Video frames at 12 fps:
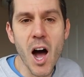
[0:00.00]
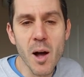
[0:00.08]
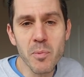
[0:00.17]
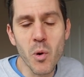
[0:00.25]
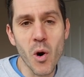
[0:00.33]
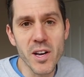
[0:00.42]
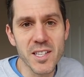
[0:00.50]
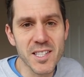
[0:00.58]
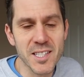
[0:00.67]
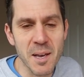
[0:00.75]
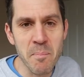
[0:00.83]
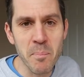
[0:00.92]
I'm quite
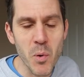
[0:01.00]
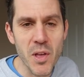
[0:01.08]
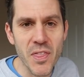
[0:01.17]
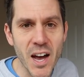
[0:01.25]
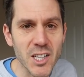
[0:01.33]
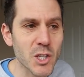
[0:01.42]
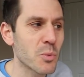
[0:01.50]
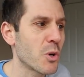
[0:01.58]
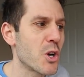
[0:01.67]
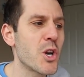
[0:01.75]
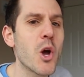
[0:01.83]
simple in that, I just want